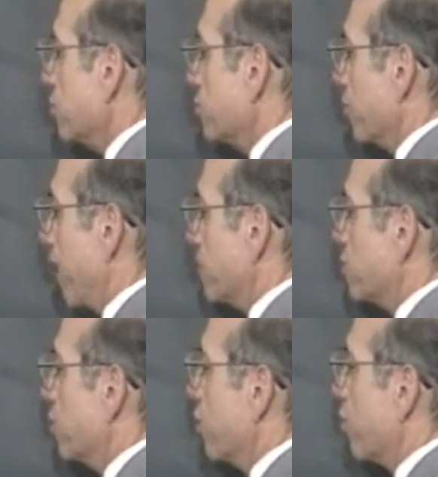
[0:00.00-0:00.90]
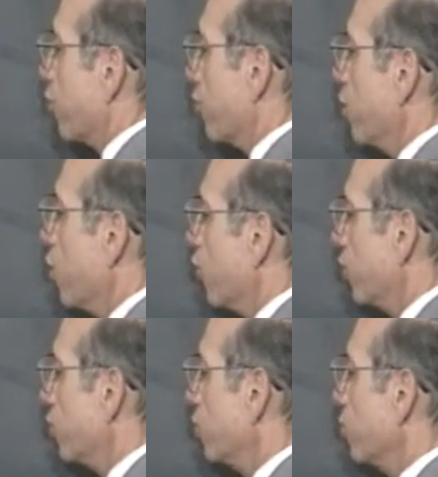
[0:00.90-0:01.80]
so that's
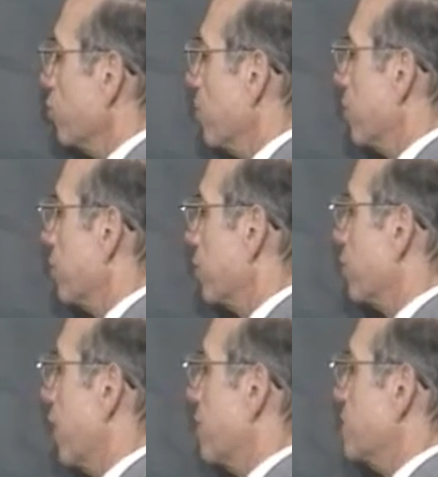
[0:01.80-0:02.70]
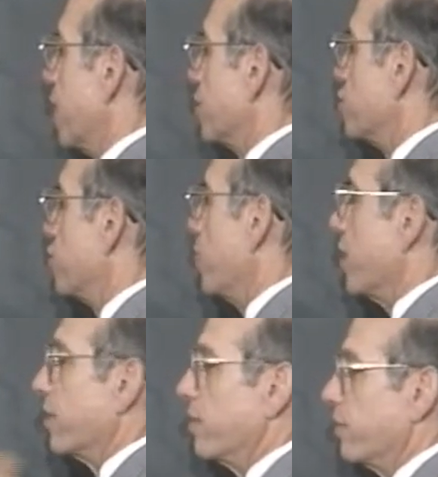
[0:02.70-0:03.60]
3/2 times x squared.